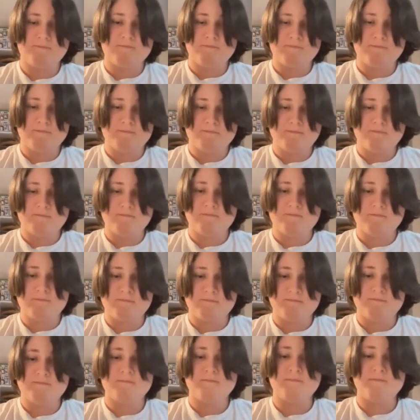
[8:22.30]

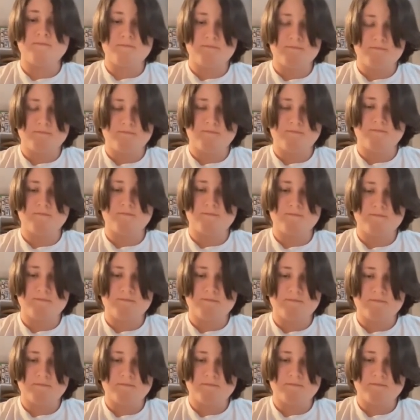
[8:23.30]

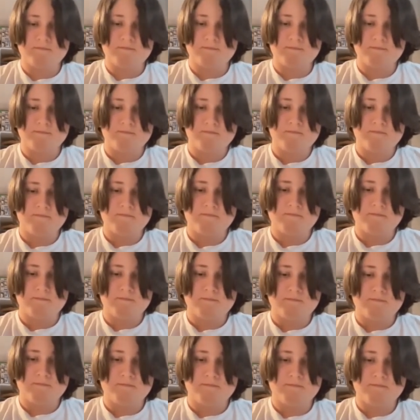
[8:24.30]

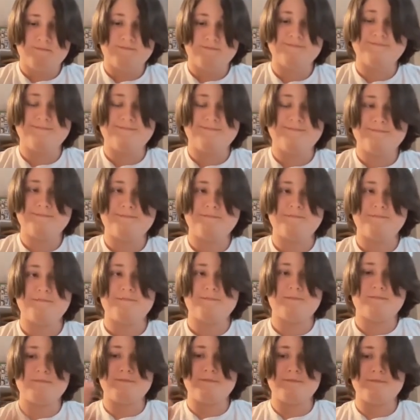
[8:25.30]

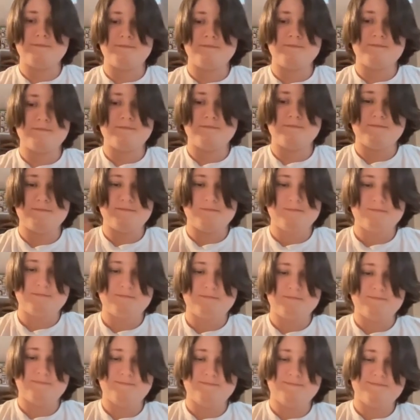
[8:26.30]

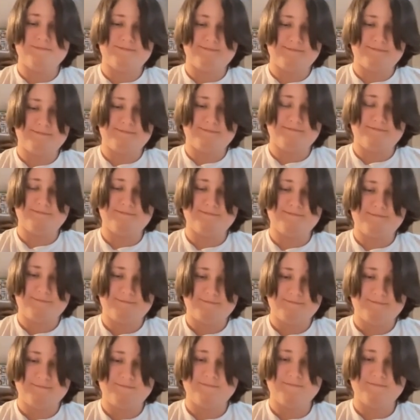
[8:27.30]

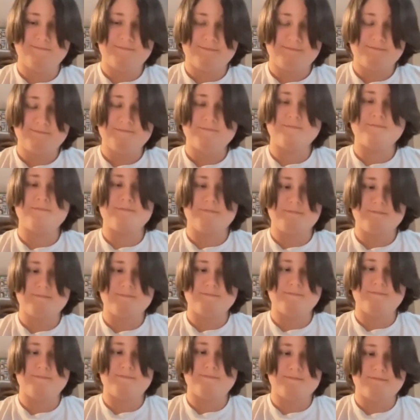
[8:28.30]

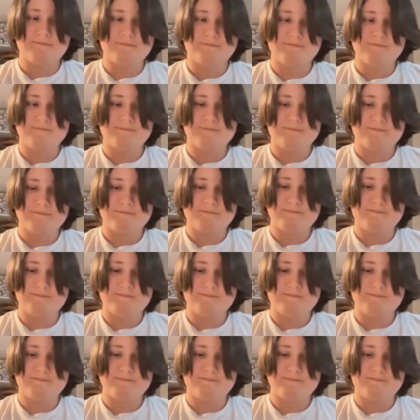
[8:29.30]
[no speech]